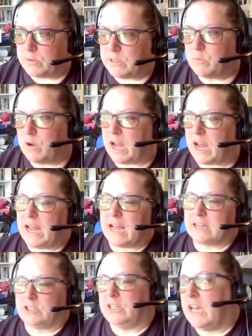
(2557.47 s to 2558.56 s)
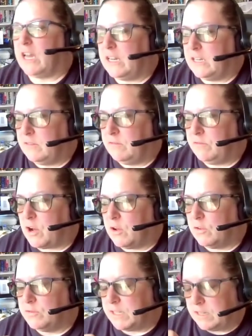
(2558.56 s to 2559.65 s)
the reason why I actually got
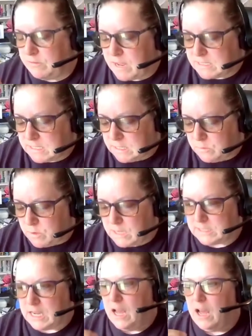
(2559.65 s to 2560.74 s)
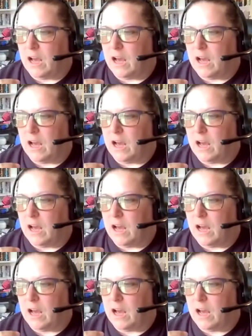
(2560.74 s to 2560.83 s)
involved and invested was